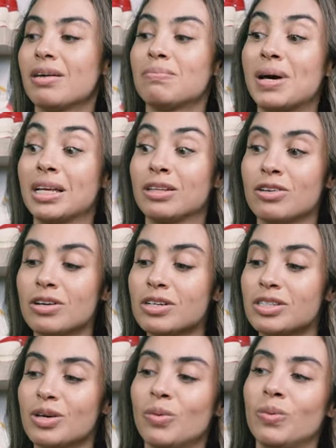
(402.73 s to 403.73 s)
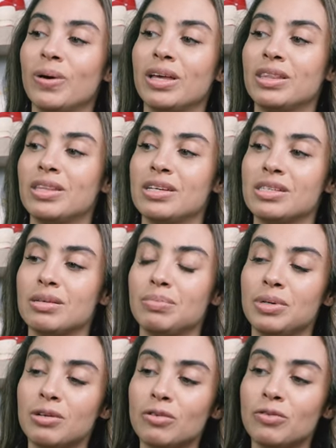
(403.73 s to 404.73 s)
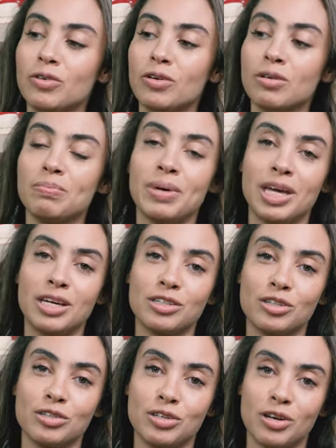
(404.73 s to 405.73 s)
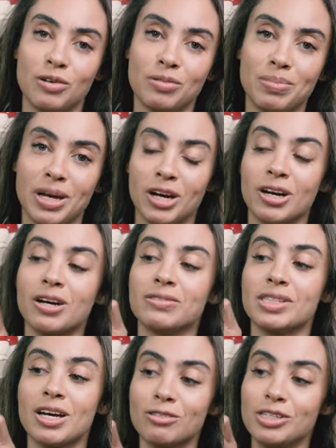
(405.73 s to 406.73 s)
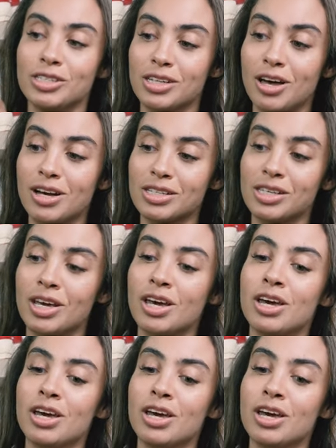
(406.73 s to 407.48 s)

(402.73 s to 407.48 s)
of my looks with this beautiful beige toned pair of slouchy socks.